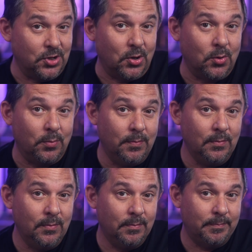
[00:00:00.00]
you,
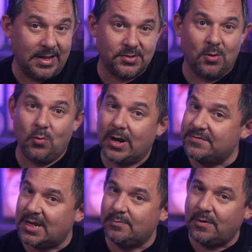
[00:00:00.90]
based on what I've
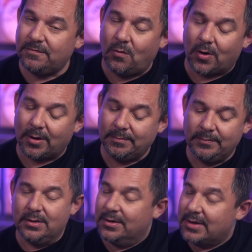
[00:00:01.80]
said before,
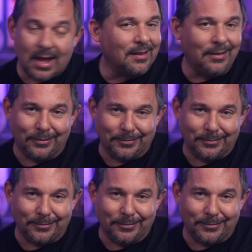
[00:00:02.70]
you're not alone.